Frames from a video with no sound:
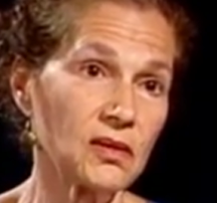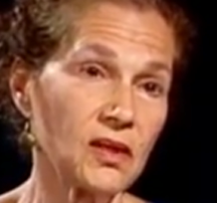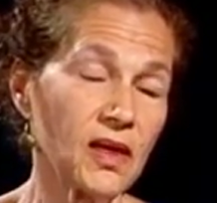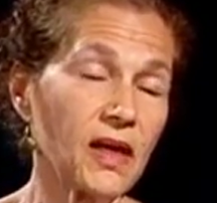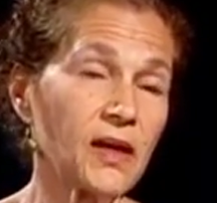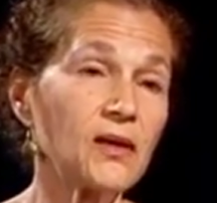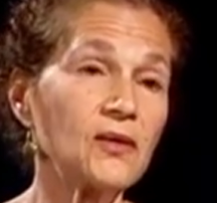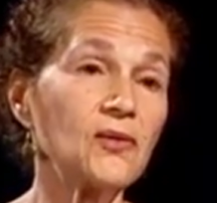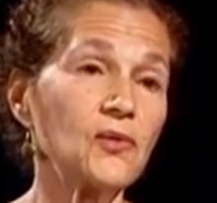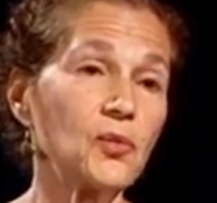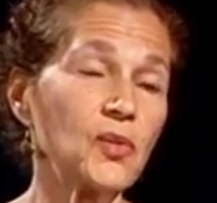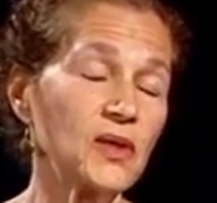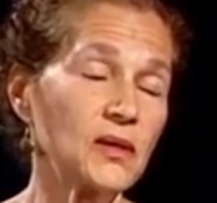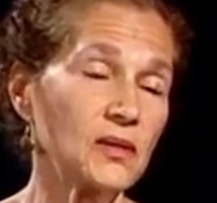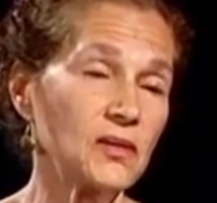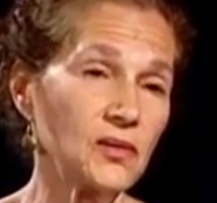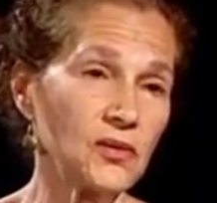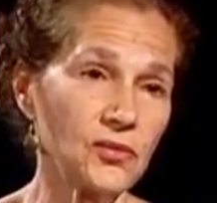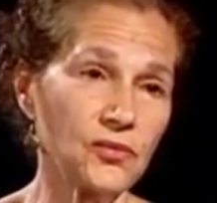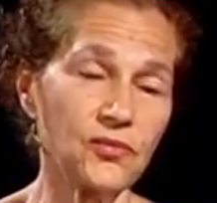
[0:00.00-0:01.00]
And
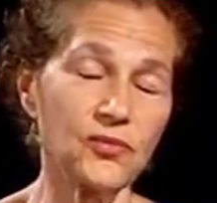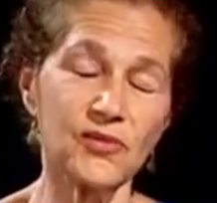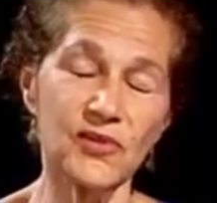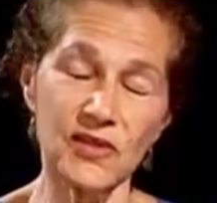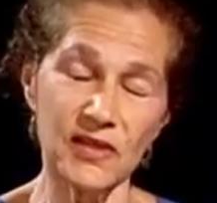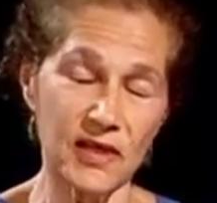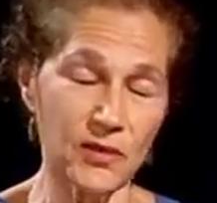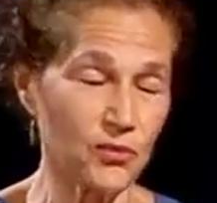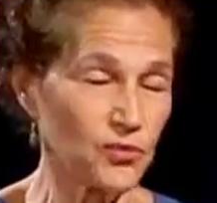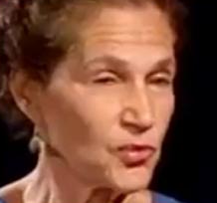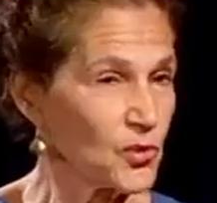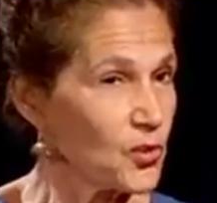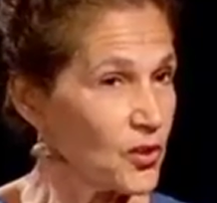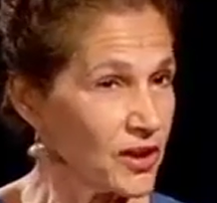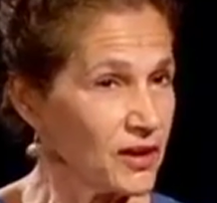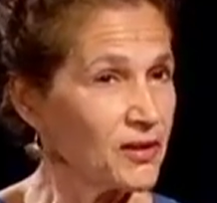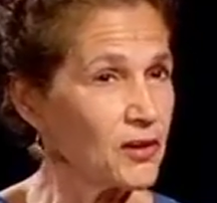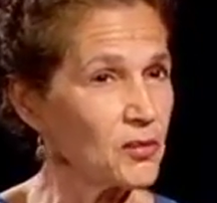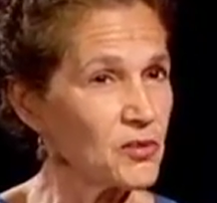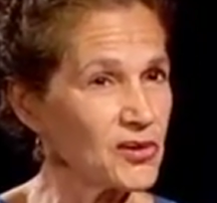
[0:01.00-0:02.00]
you stay
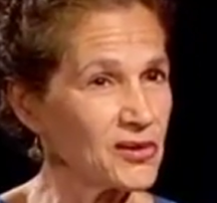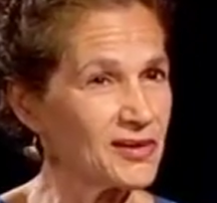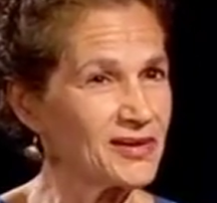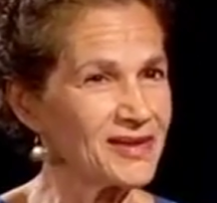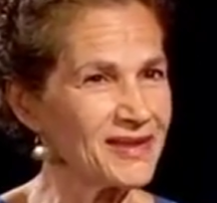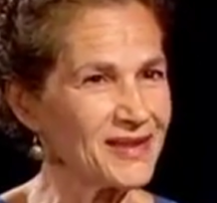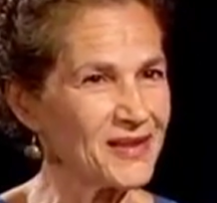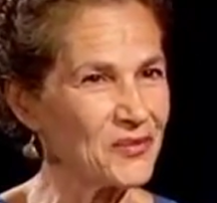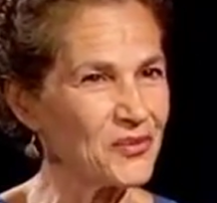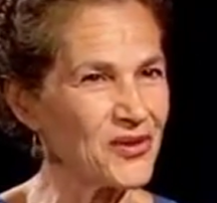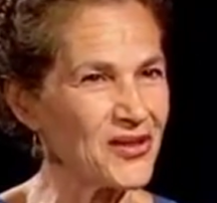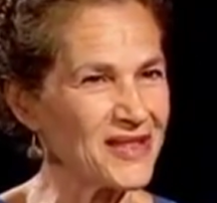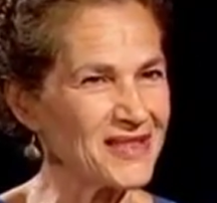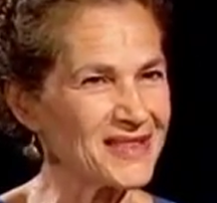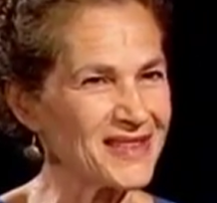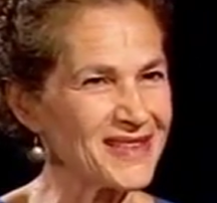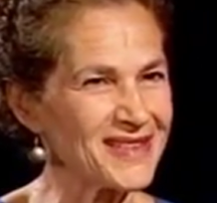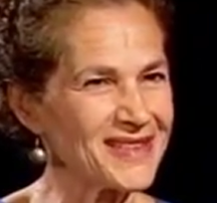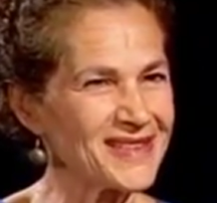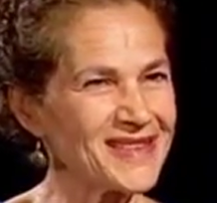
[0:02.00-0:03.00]
quite humble in the
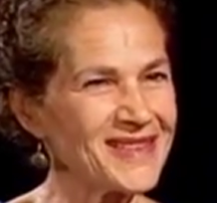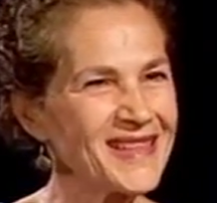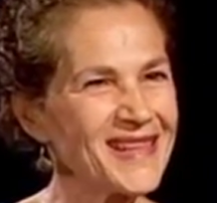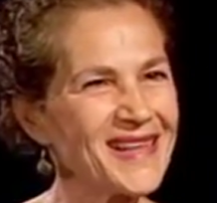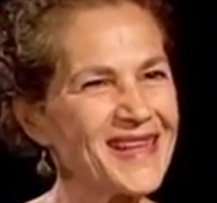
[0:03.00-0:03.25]
process.